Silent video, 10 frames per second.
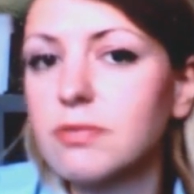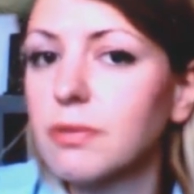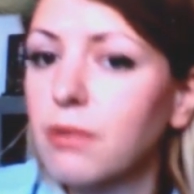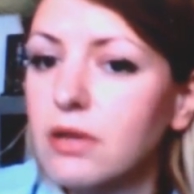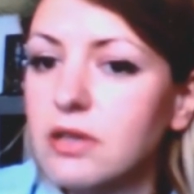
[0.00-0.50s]
by
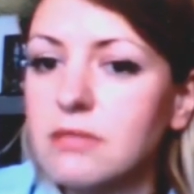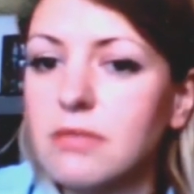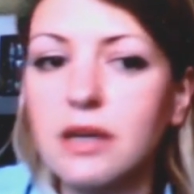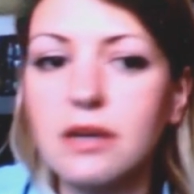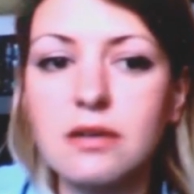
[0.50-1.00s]

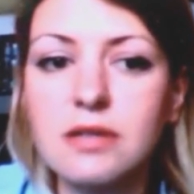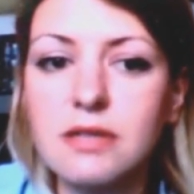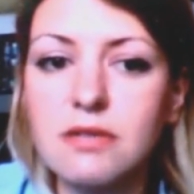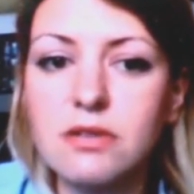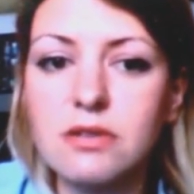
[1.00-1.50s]
policymakers,
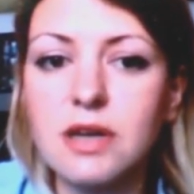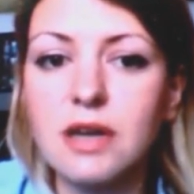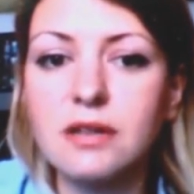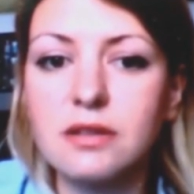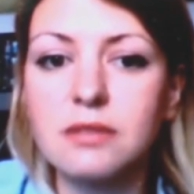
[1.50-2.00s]
civil society,